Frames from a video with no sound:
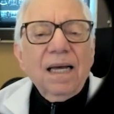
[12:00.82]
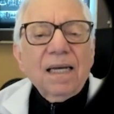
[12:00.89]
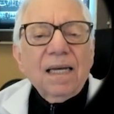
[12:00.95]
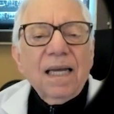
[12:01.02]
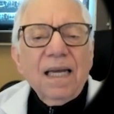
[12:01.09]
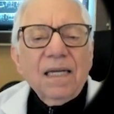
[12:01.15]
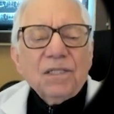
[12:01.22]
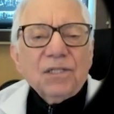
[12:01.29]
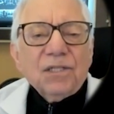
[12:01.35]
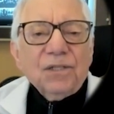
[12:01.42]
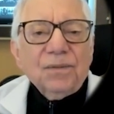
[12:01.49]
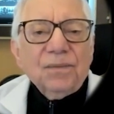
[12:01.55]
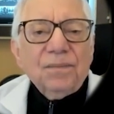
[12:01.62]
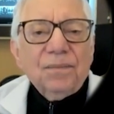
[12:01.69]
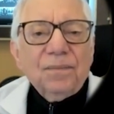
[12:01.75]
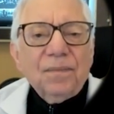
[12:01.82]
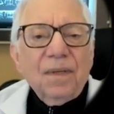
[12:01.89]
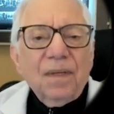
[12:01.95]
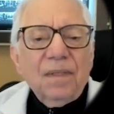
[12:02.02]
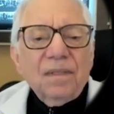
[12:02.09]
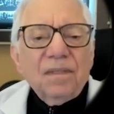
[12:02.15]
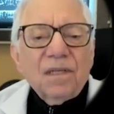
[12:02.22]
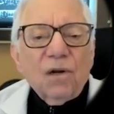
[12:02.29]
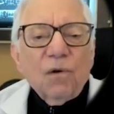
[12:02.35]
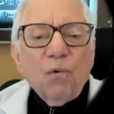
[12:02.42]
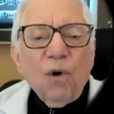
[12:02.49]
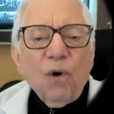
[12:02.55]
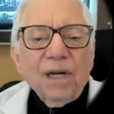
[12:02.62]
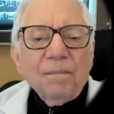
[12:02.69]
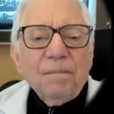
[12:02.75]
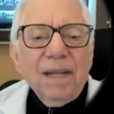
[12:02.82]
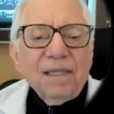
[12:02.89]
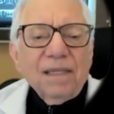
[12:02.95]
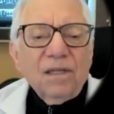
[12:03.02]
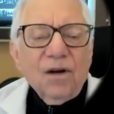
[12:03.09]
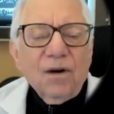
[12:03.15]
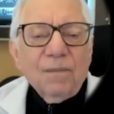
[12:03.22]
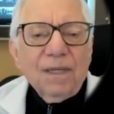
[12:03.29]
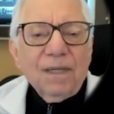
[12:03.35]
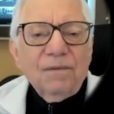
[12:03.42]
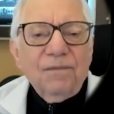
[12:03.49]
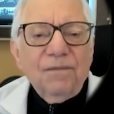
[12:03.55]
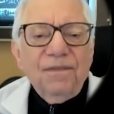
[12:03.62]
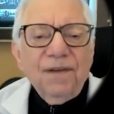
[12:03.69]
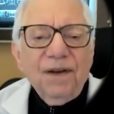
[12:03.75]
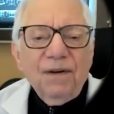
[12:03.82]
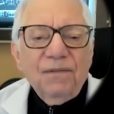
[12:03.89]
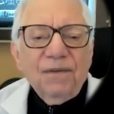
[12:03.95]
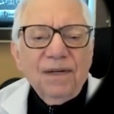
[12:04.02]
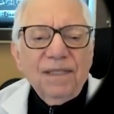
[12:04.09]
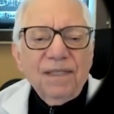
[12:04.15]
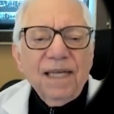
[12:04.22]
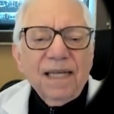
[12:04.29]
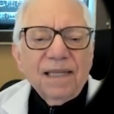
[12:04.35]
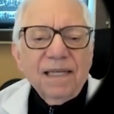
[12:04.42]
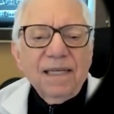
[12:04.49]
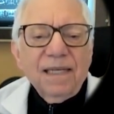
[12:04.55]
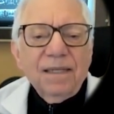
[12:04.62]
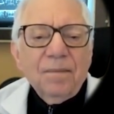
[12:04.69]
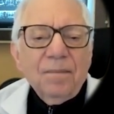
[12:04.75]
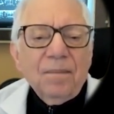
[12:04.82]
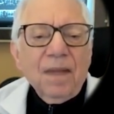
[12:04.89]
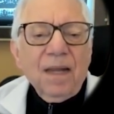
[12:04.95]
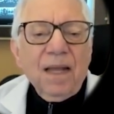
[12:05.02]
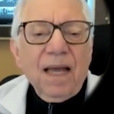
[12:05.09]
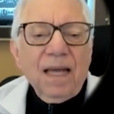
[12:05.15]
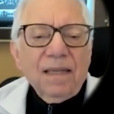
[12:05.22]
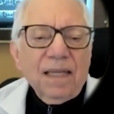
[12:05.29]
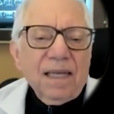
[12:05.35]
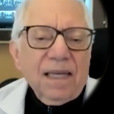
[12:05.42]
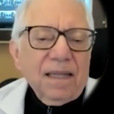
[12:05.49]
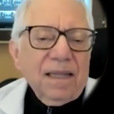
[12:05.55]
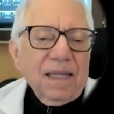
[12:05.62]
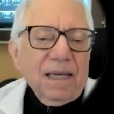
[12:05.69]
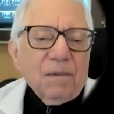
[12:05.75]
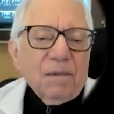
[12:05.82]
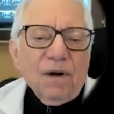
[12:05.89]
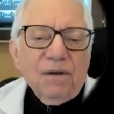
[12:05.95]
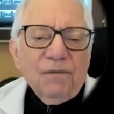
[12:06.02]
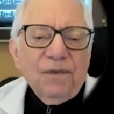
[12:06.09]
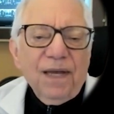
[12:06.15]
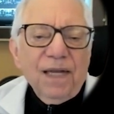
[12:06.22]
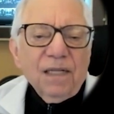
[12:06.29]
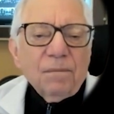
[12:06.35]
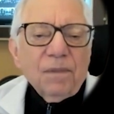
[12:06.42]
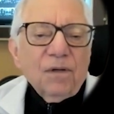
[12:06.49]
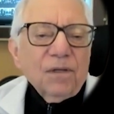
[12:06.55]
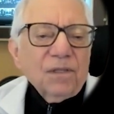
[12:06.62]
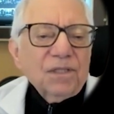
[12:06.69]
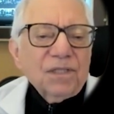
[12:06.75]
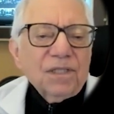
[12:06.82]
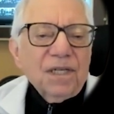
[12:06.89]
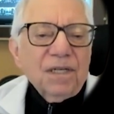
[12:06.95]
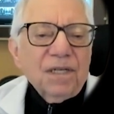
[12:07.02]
cancer. It's a choroidal melanoma, very, very deadly. And the MRI failed because